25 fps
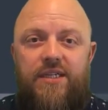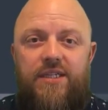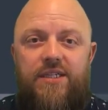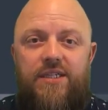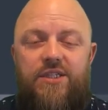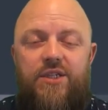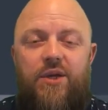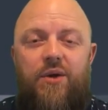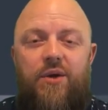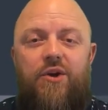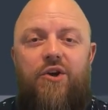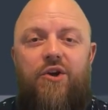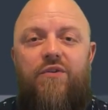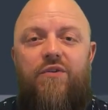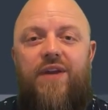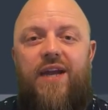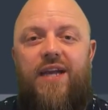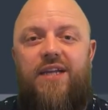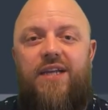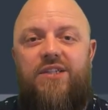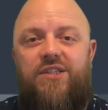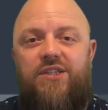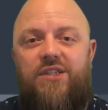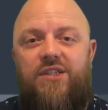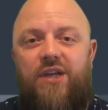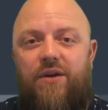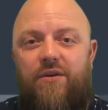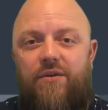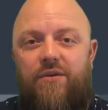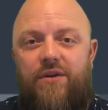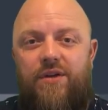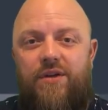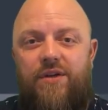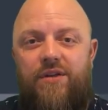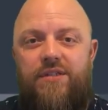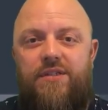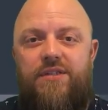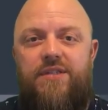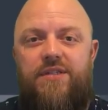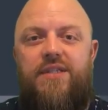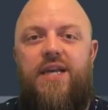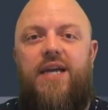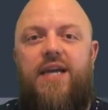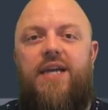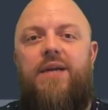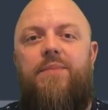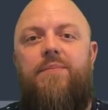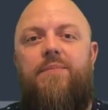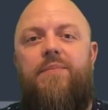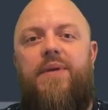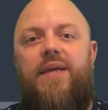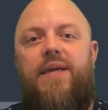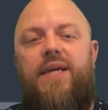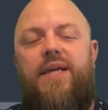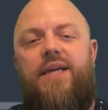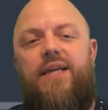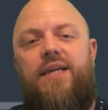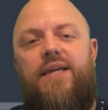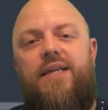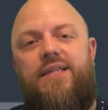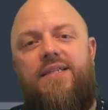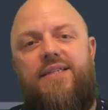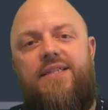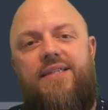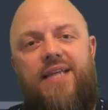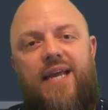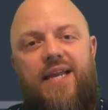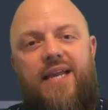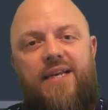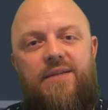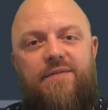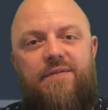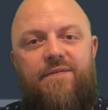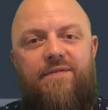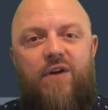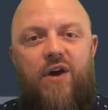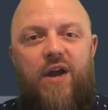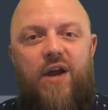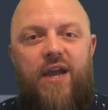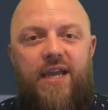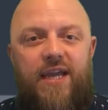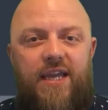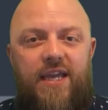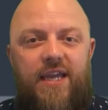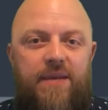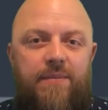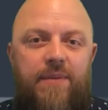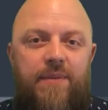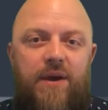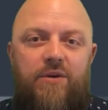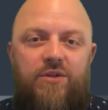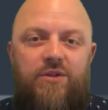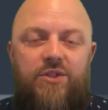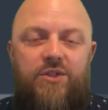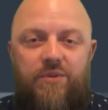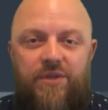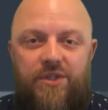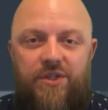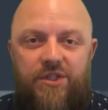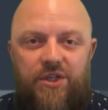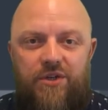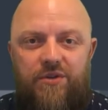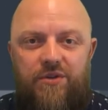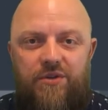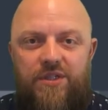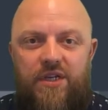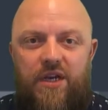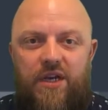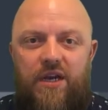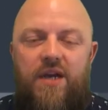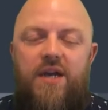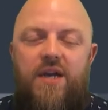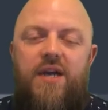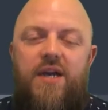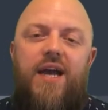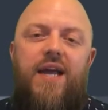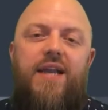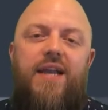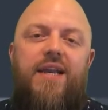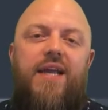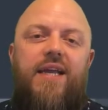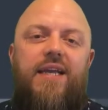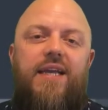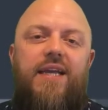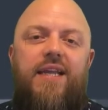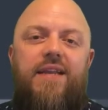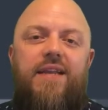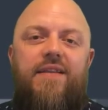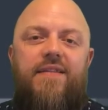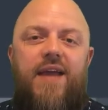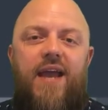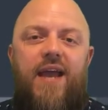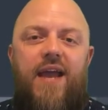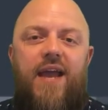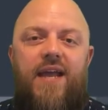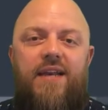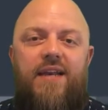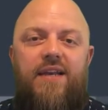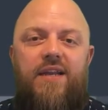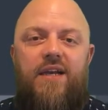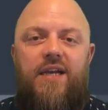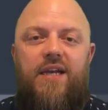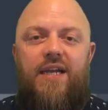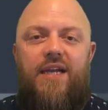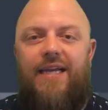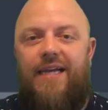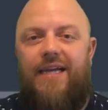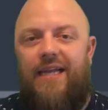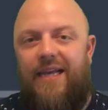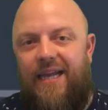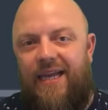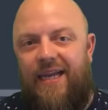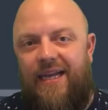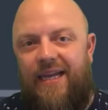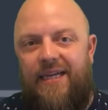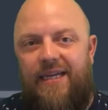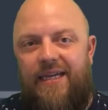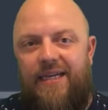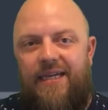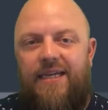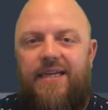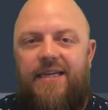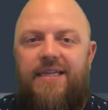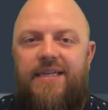So it creates tokens that can be sent via email to a user, and they can then click a link,